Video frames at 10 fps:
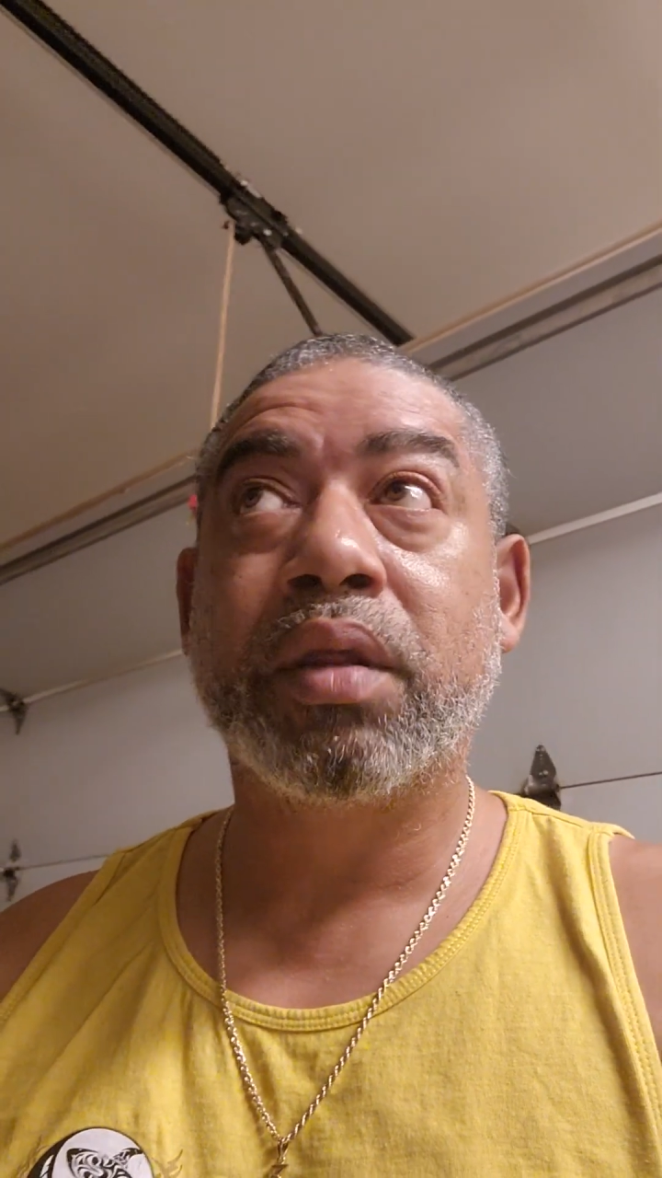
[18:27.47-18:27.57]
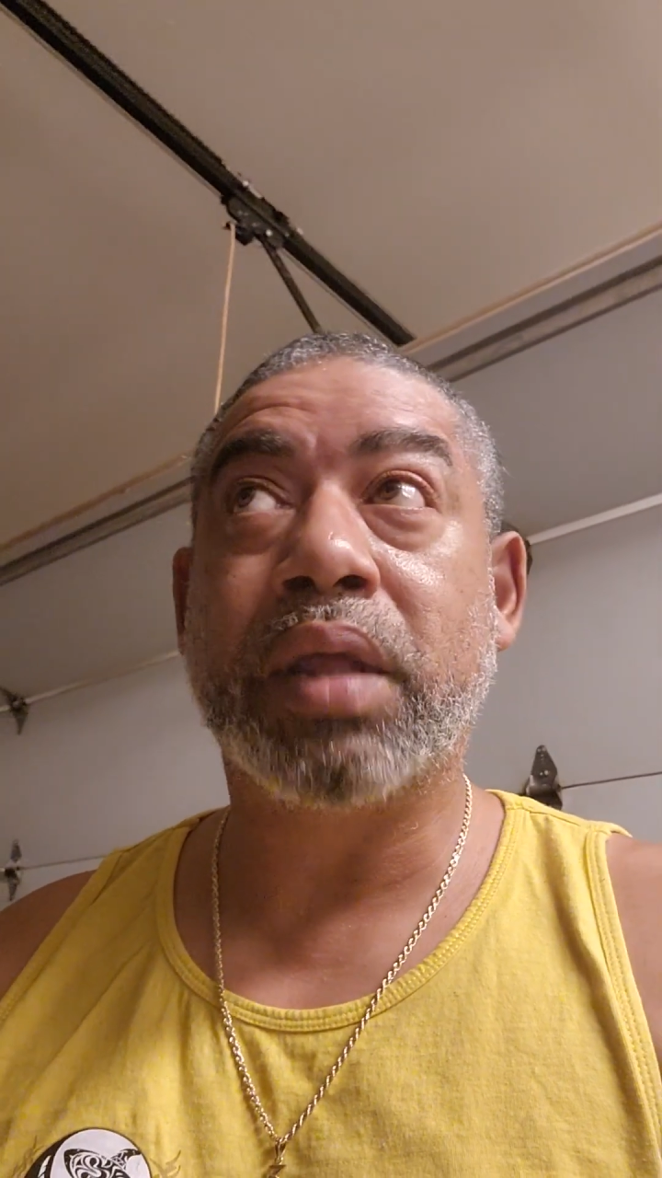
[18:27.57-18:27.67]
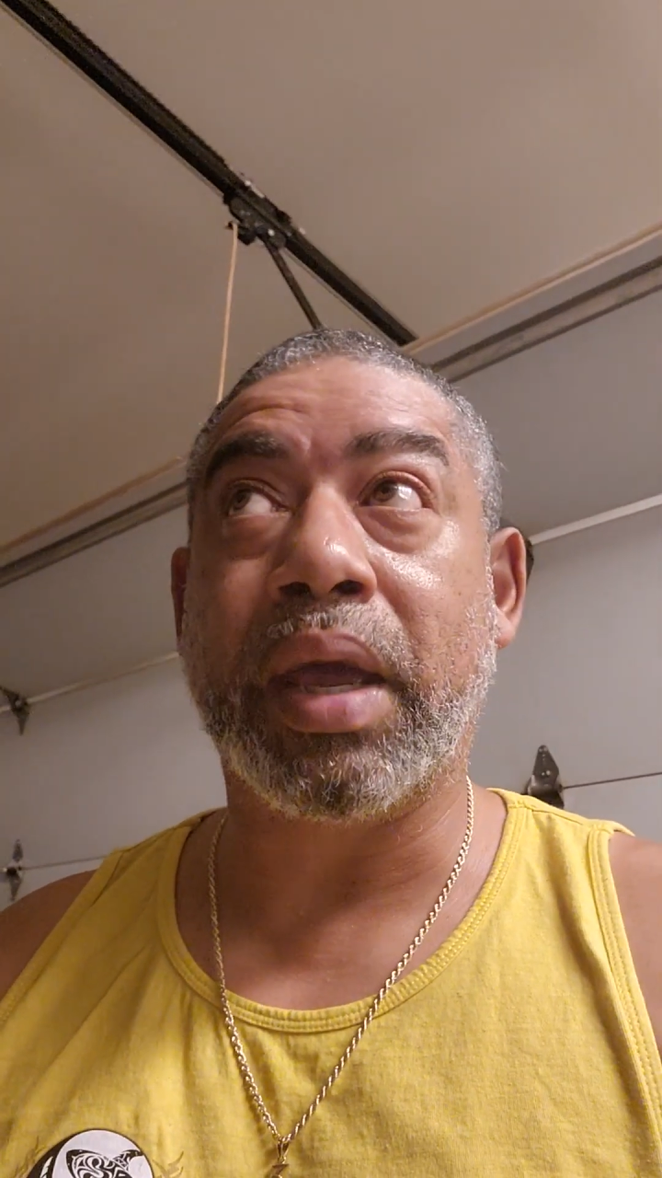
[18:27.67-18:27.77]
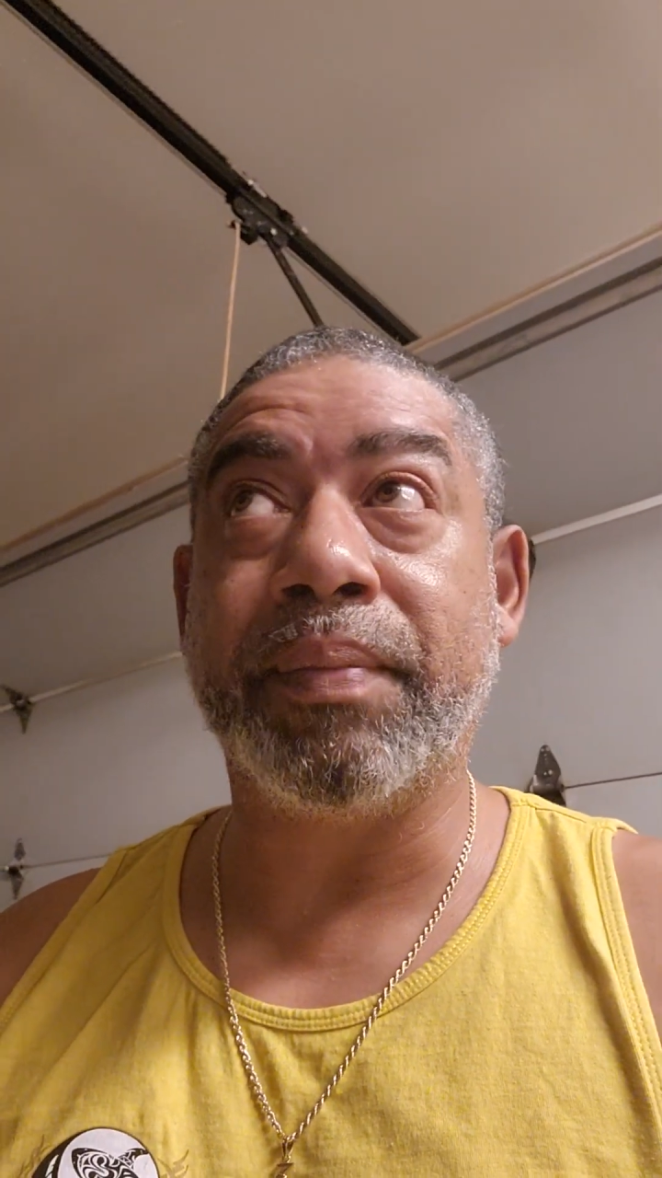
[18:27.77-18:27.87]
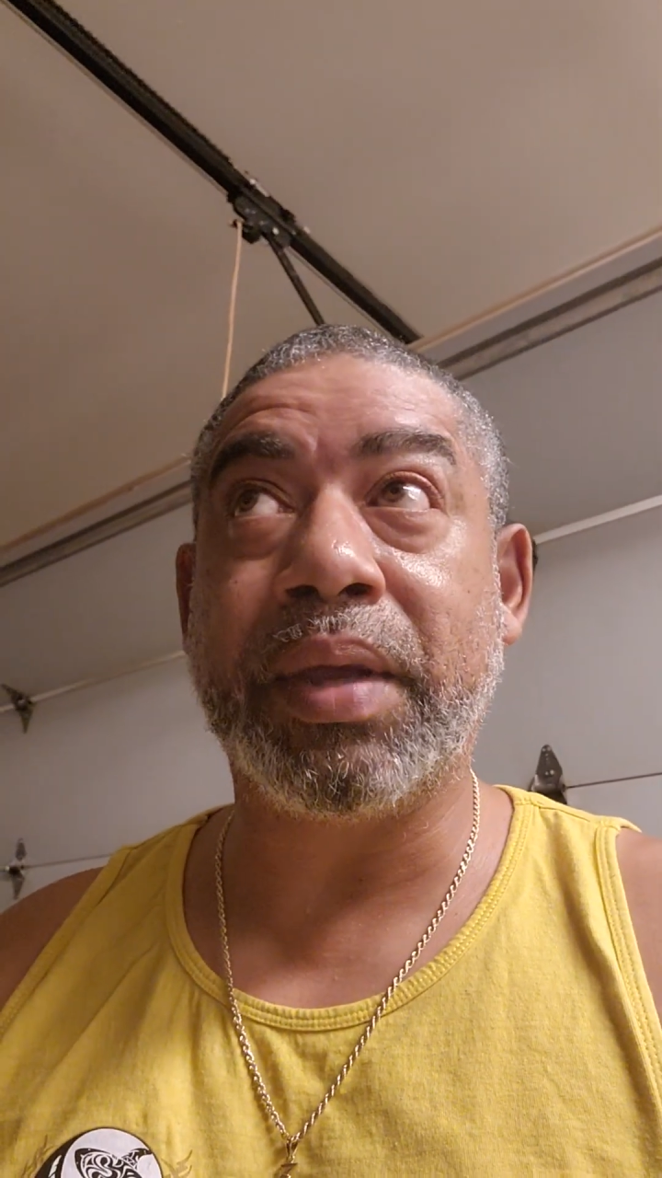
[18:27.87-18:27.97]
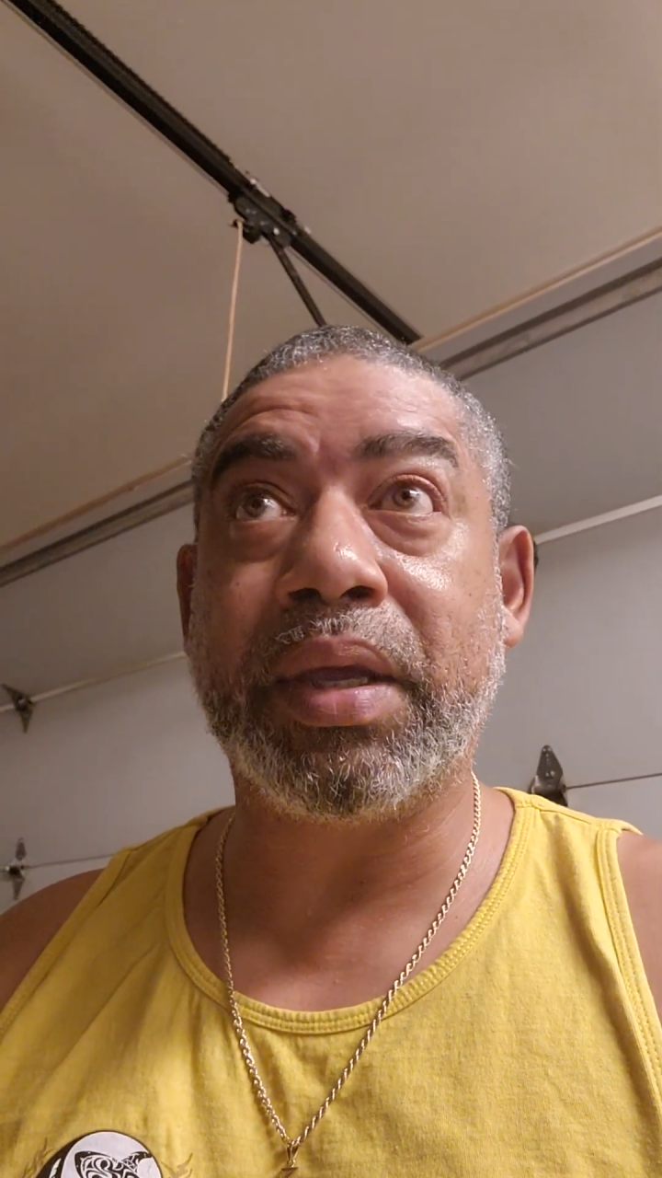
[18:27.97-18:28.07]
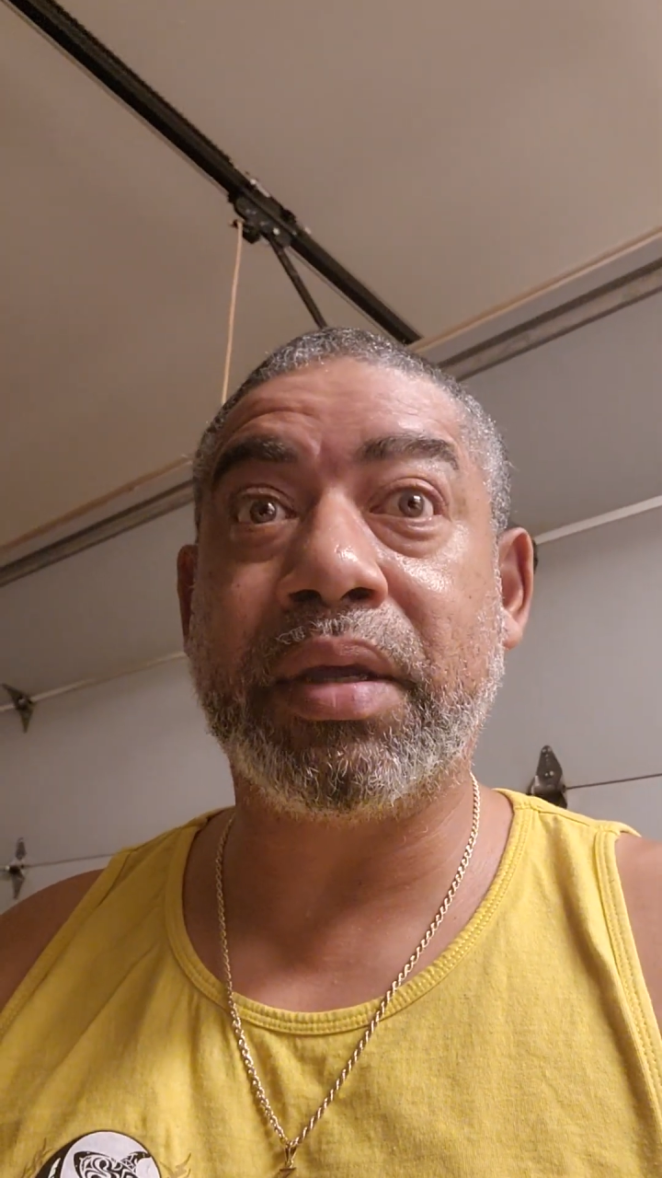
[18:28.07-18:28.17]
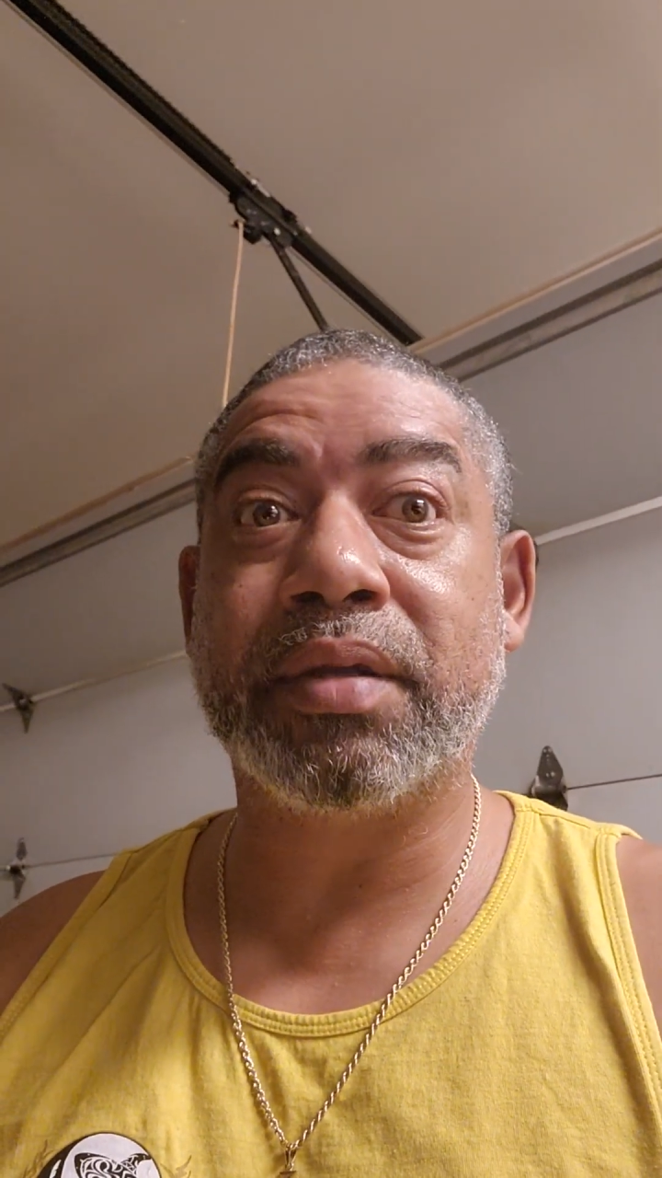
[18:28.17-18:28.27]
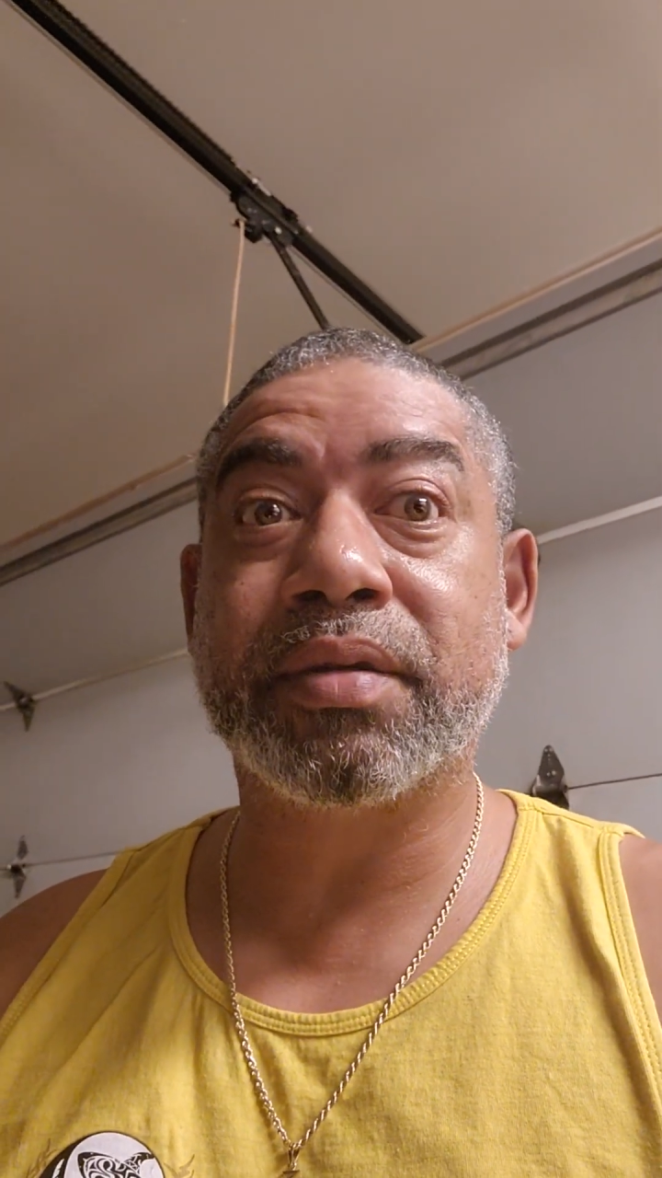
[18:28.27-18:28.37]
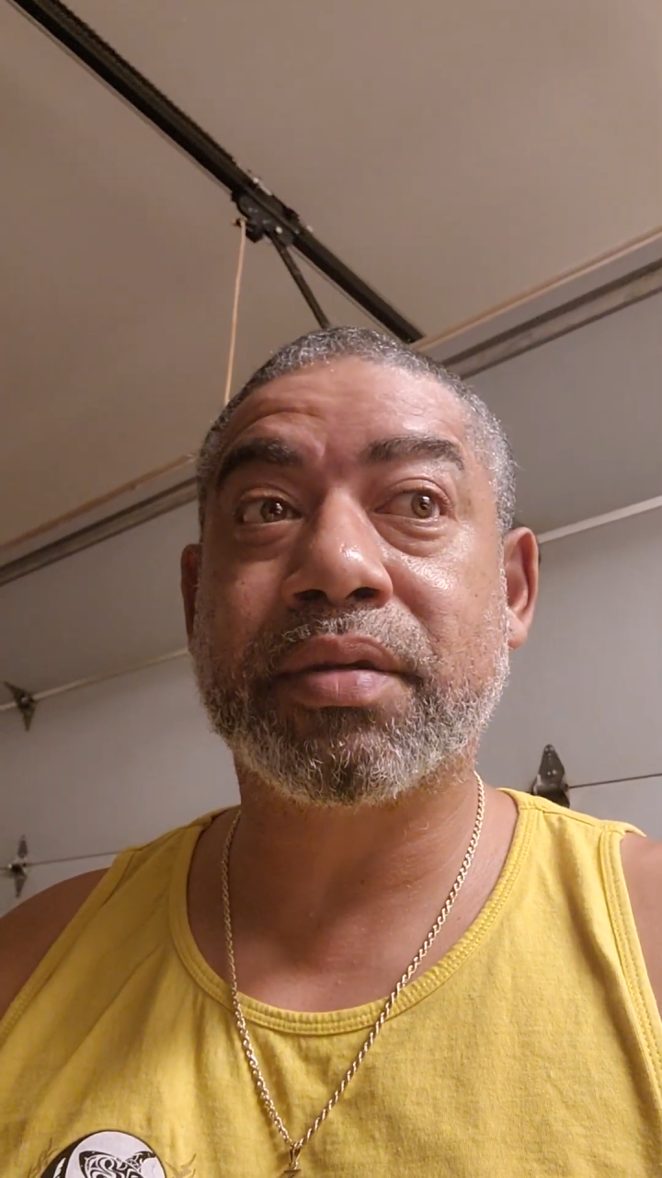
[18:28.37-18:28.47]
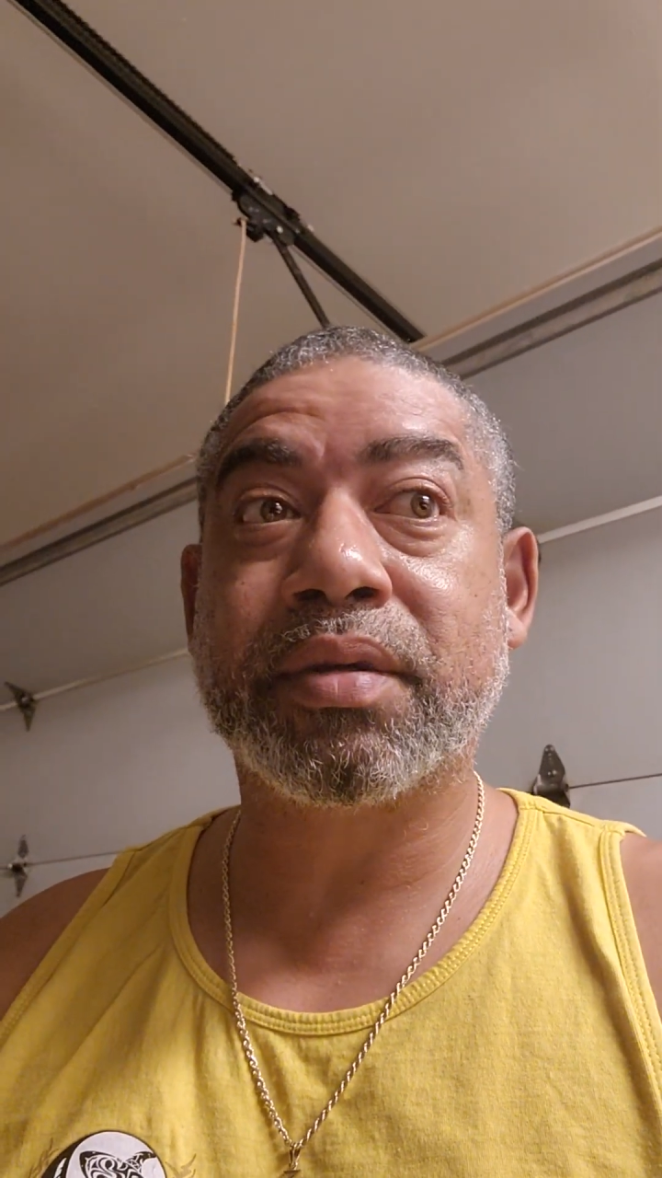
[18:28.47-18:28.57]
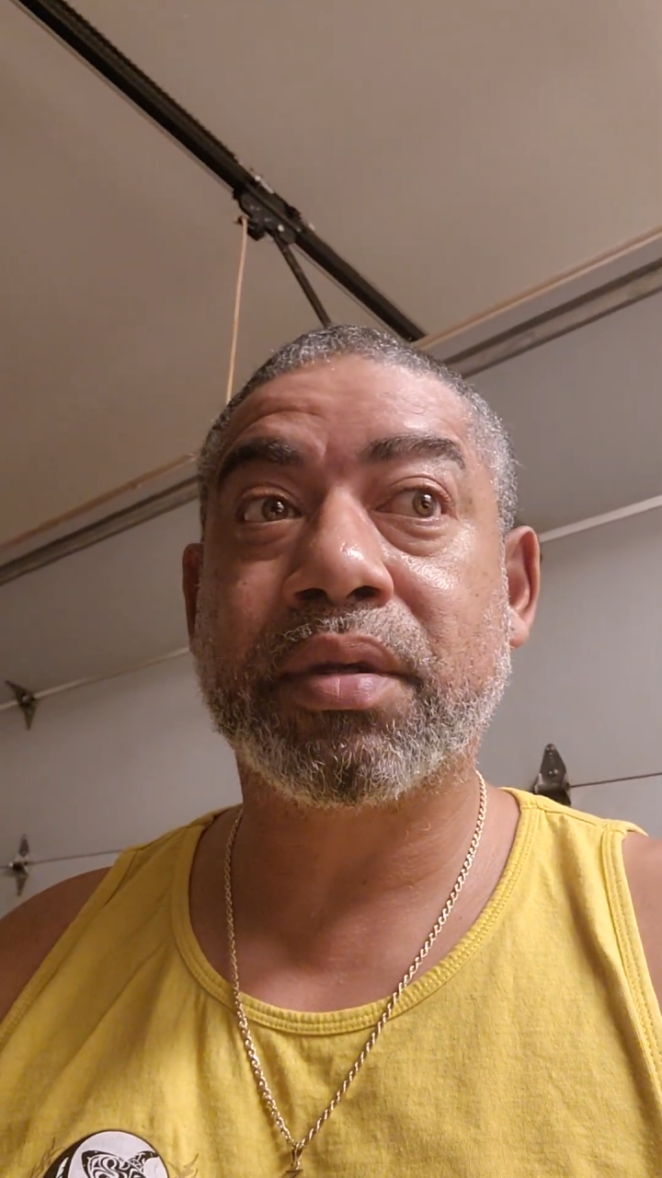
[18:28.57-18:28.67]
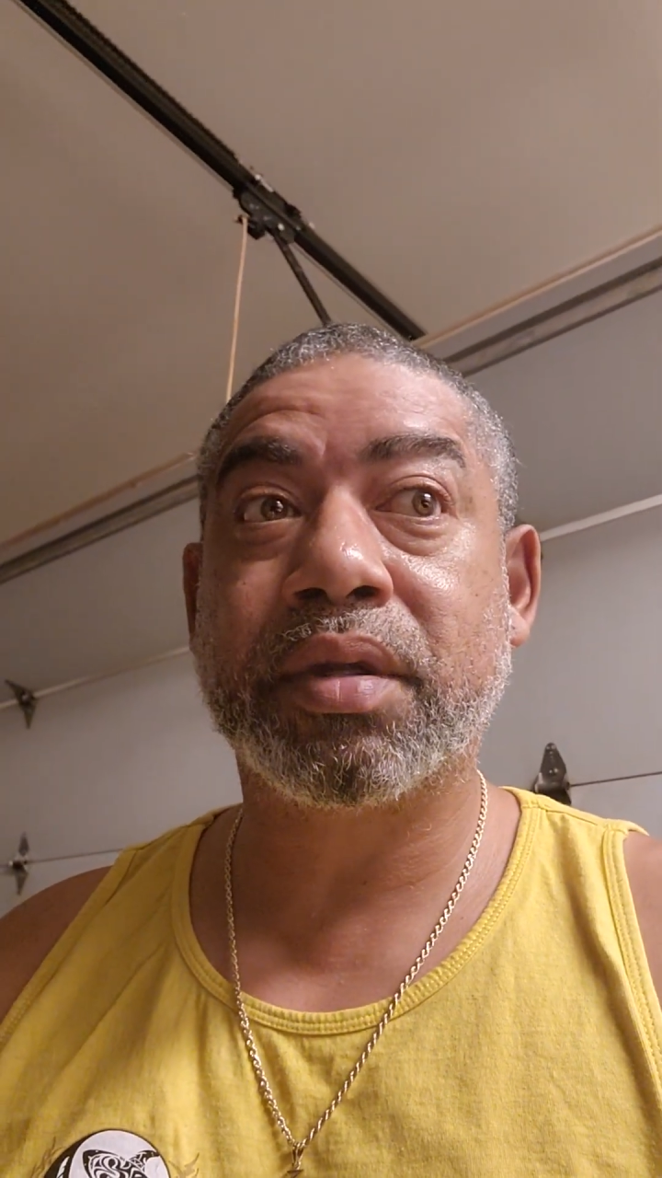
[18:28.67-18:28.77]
That means